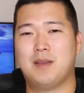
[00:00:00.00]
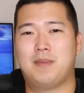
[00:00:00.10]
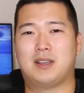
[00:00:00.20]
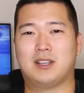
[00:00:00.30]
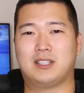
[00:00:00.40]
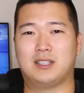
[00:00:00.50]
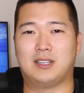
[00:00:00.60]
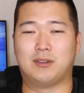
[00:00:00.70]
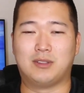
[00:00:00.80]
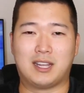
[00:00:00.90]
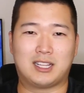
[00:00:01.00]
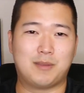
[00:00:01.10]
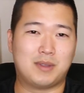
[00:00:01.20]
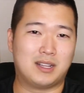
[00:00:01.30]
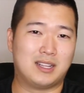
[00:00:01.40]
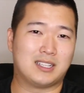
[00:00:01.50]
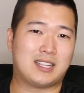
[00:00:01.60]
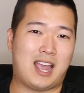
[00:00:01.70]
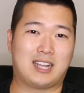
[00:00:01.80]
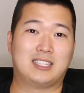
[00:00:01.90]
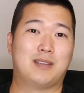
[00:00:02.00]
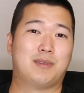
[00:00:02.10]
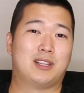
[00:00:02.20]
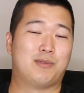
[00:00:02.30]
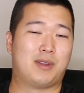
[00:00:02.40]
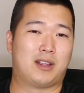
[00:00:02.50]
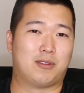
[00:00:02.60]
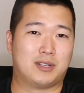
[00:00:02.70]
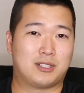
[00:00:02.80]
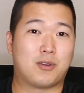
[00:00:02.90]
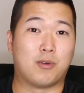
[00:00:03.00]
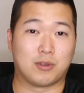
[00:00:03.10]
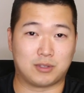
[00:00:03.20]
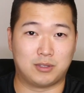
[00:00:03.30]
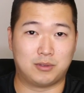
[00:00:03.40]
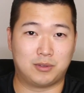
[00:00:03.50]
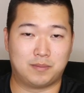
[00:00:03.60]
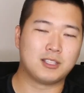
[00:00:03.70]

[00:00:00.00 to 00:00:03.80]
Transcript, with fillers: because it'll likely be a less academically rigorous course load.